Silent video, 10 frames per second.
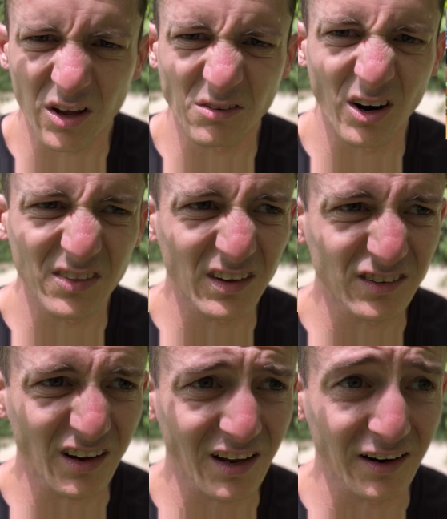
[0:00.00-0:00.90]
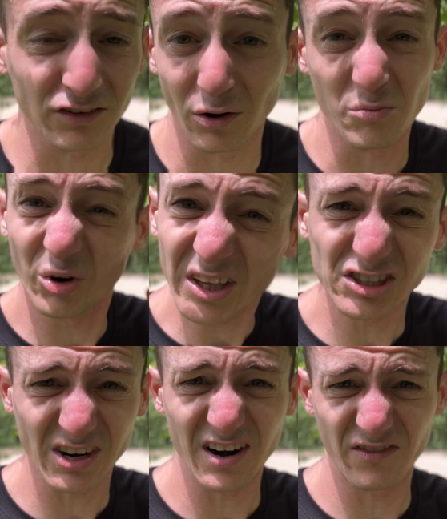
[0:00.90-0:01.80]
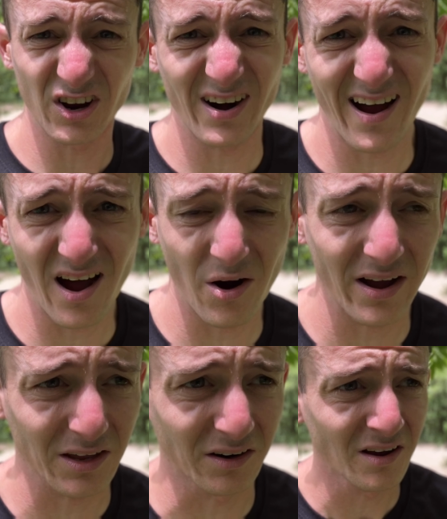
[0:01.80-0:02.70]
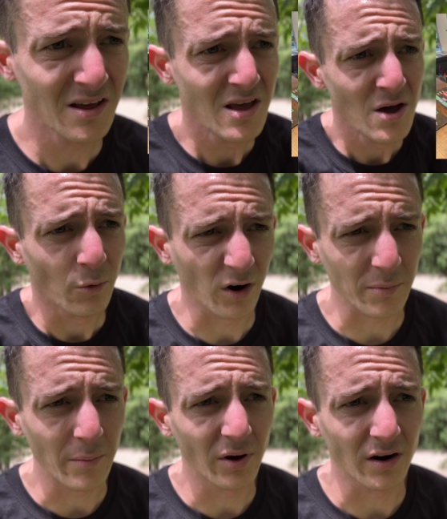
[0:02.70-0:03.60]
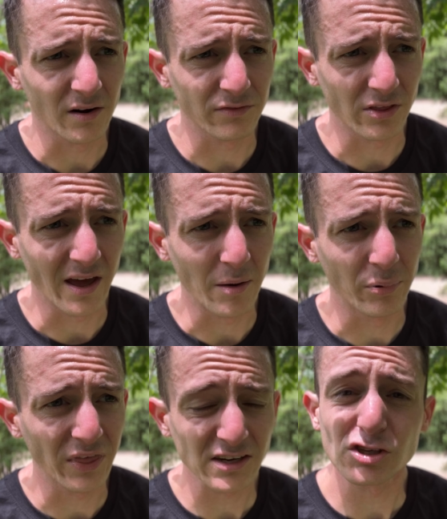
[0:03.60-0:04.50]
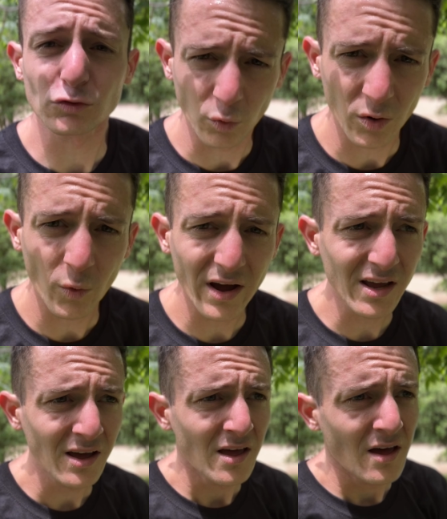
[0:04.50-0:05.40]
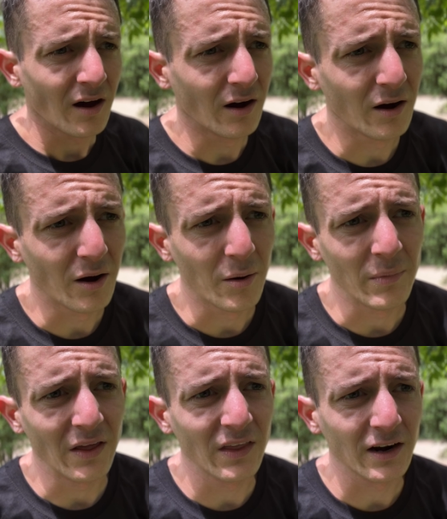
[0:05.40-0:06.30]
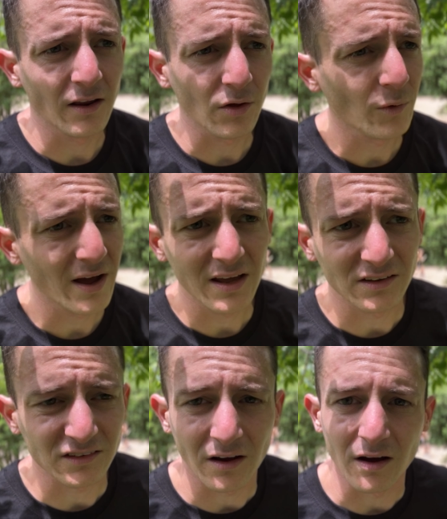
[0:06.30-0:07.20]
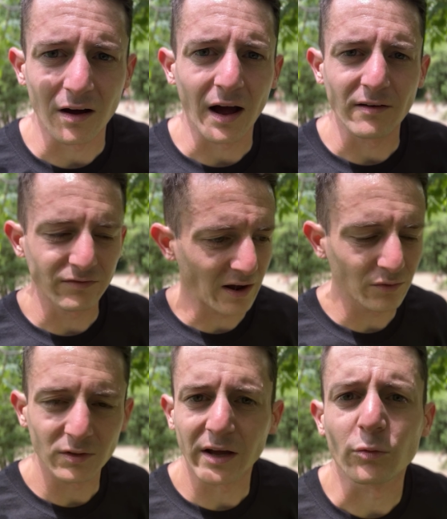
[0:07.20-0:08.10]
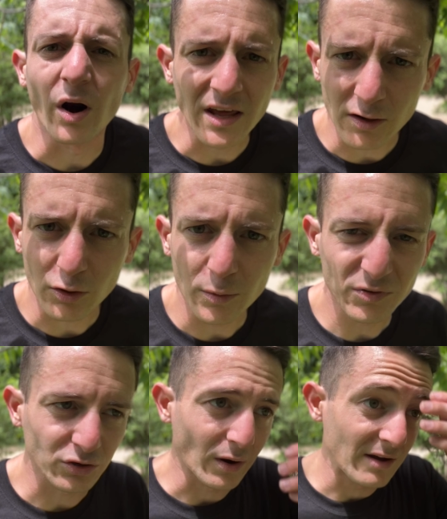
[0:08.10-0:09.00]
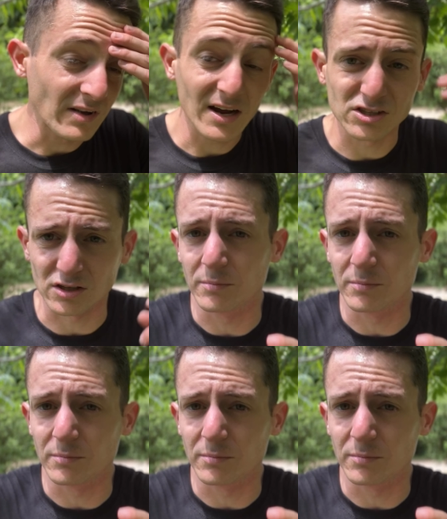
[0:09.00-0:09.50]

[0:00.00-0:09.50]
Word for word: it right this second. And so I'm really trying to figure out how I can work my butt off for that. But that's just one way. Um, and then another way is uh, I found like running groups. So I've actually